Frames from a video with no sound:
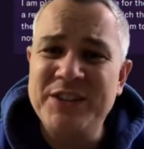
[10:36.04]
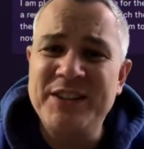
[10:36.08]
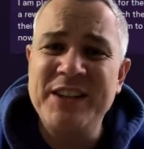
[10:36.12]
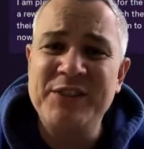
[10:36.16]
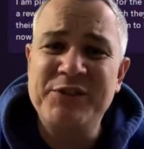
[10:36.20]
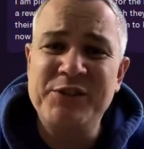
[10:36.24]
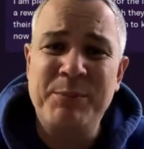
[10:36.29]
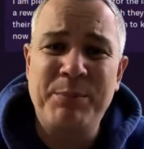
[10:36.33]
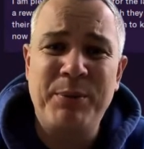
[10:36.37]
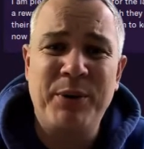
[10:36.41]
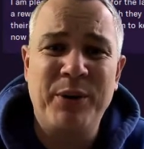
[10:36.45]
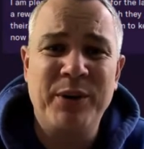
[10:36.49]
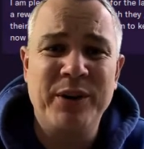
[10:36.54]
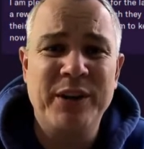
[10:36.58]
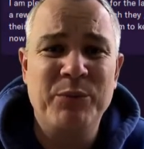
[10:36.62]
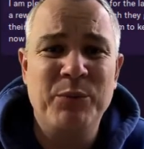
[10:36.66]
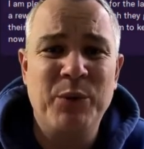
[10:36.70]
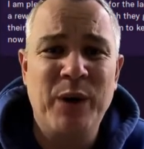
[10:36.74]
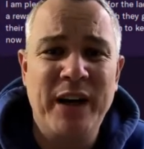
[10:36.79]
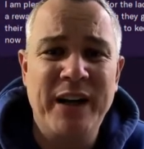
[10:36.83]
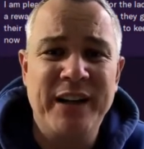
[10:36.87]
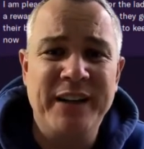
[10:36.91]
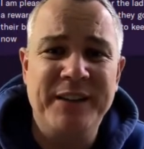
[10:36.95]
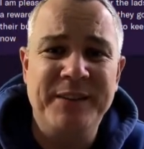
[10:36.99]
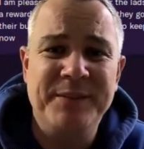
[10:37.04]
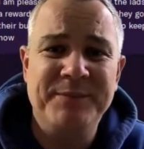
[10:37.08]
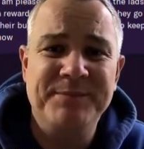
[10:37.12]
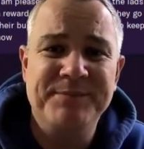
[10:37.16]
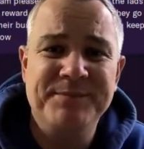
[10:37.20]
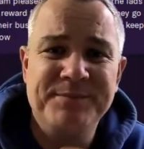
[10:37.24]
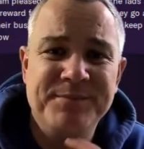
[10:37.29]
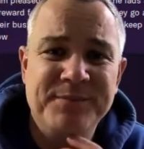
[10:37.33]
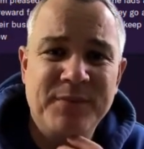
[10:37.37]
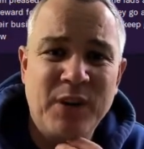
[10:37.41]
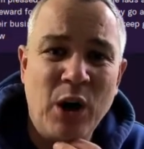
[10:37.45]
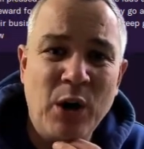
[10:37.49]
a disappointing way.
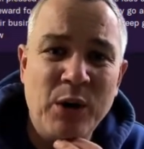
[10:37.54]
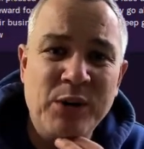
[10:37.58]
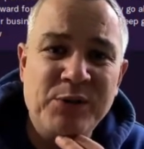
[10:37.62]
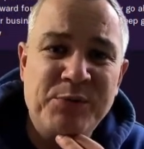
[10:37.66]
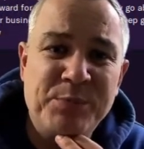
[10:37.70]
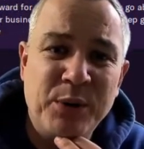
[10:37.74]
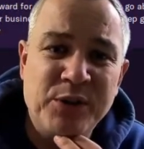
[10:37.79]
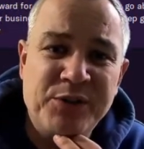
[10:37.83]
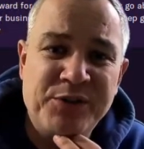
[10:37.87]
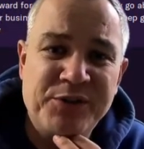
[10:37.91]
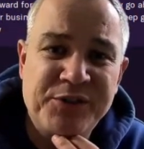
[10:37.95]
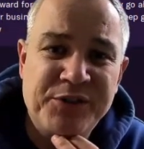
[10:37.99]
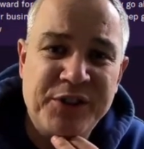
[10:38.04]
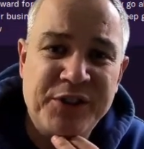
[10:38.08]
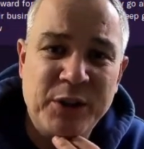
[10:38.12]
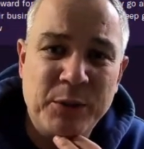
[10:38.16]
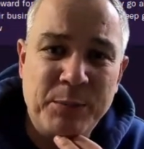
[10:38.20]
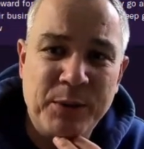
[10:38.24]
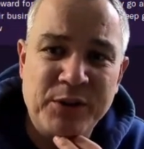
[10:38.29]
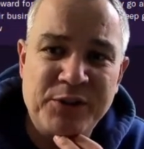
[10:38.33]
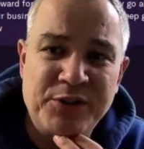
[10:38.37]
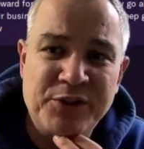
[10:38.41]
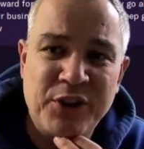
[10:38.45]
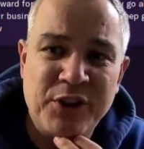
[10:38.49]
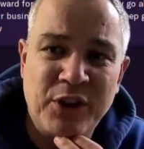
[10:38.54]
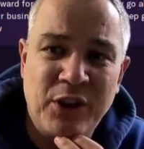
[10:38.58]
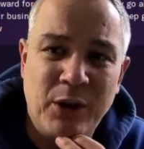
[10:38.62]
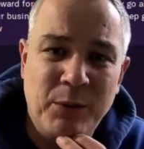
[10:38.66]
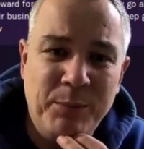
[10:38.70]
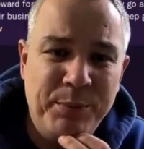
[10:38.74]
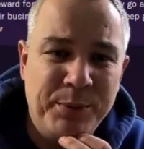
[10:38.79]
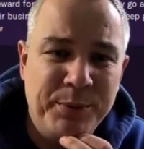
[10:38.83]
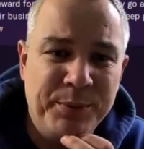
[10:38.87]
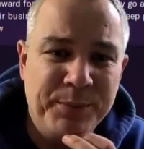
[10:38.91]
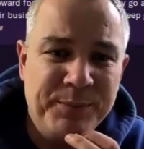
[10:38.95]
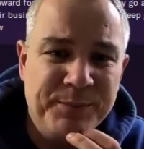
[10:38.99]
Oh, it's put us, still put us top.